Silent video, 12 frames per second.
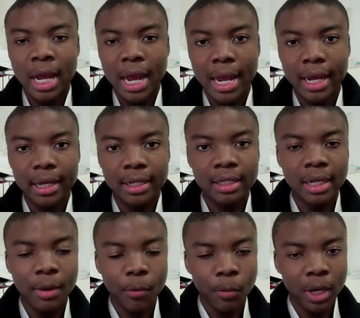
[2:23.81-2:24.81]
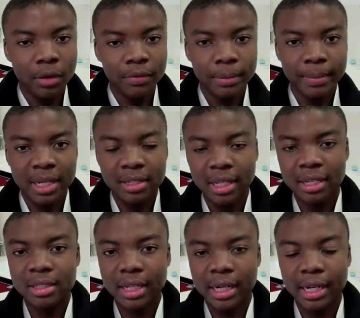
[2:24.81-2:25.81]
And one of the best things
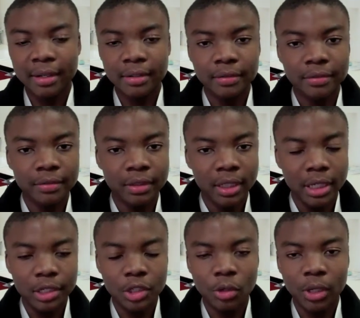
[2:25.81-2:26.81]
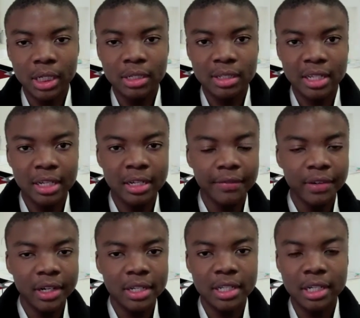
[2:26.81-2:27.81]
that I've enjoyed in the scientific
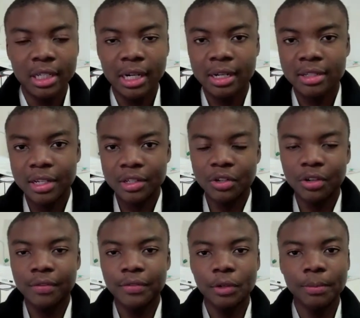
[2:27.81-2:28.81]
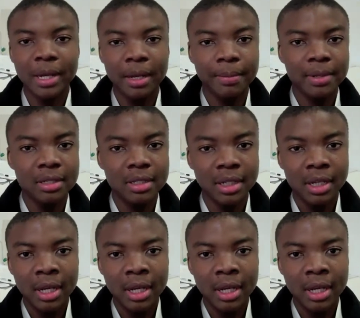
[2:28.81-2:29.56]
research class is to review papers,